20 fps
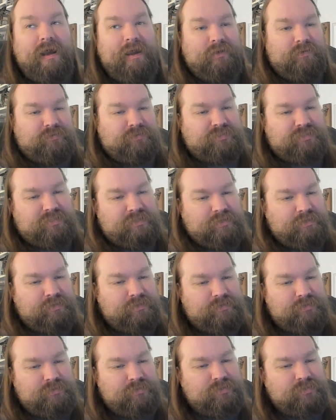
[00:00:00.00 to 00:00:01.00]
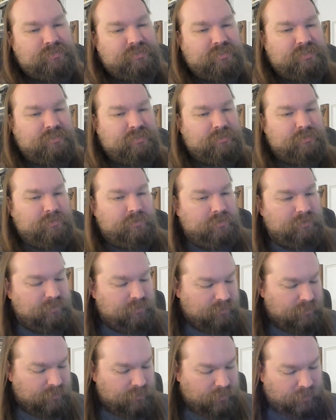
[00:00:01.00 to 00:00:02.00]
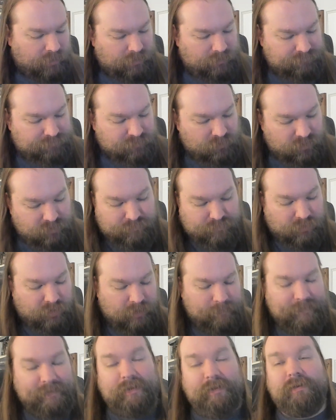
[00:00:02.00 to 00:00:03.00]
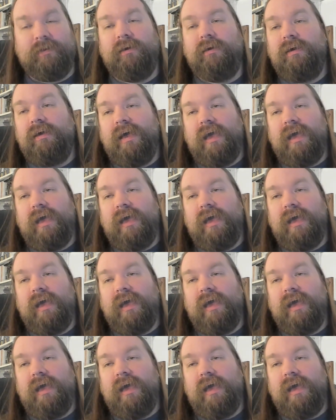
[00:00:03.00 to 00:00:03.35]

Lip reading: ounces of good bourbon.